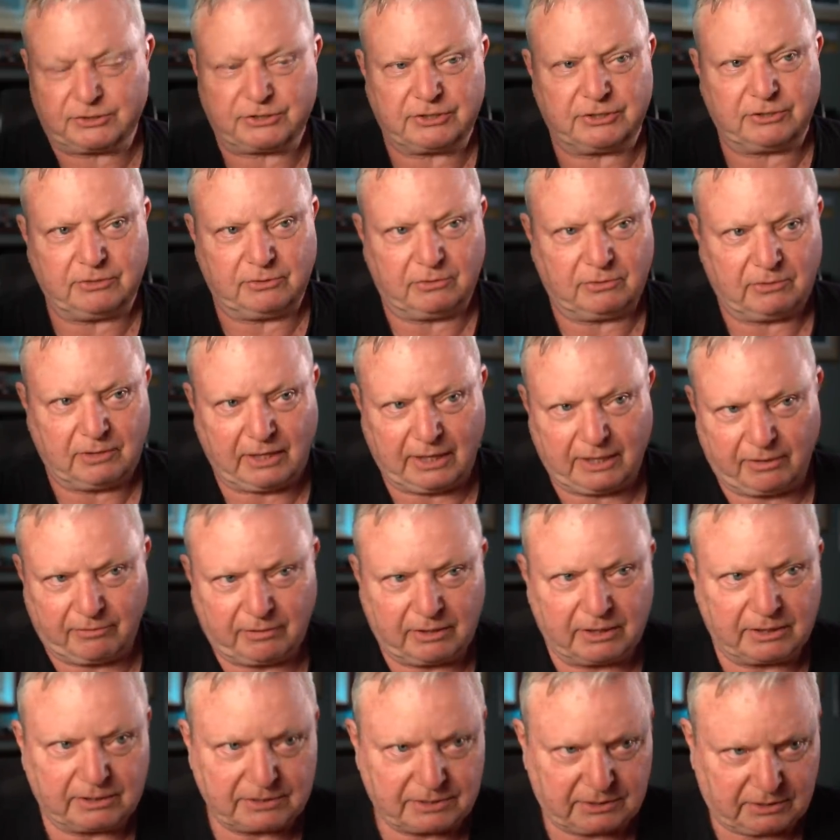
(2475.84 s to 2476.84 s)
to you,
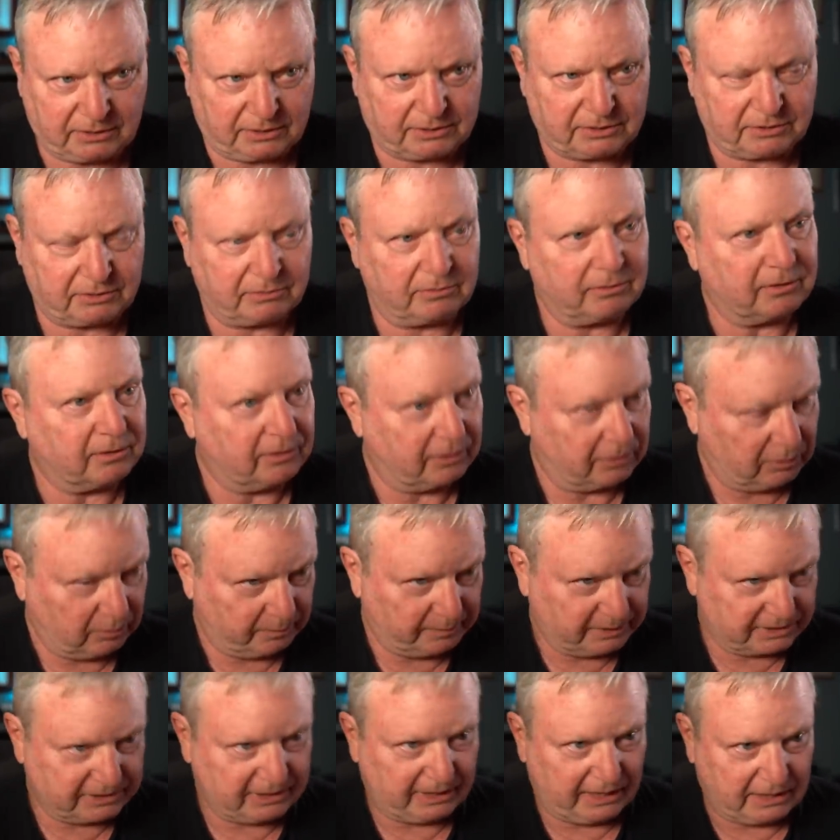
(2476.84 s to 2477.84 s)
Harry, is this. You're
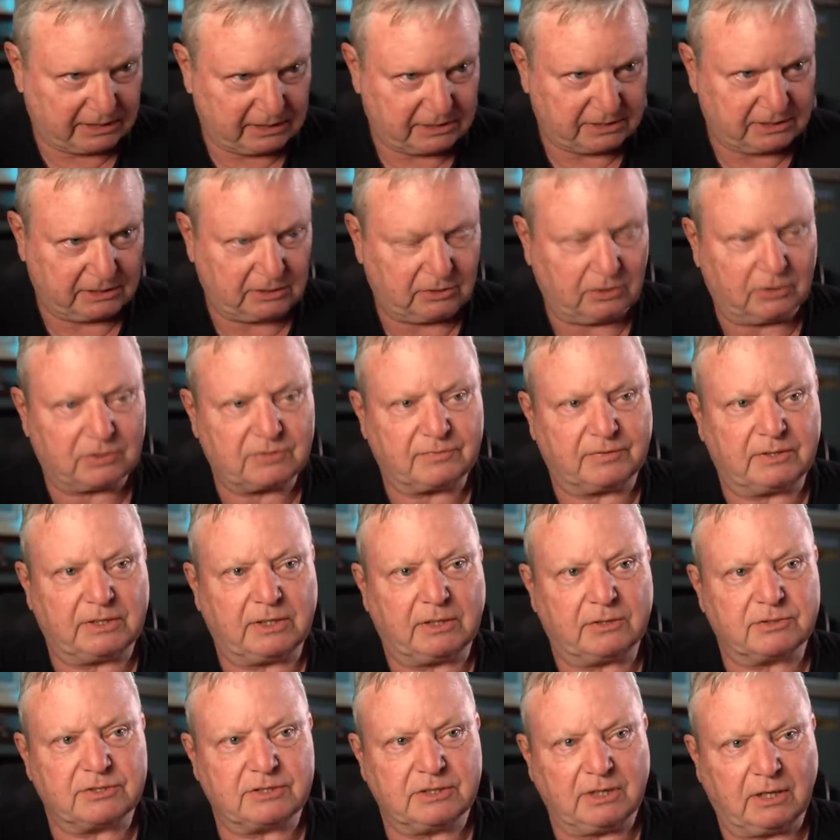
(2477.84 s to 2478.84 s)
busy editing those videos now.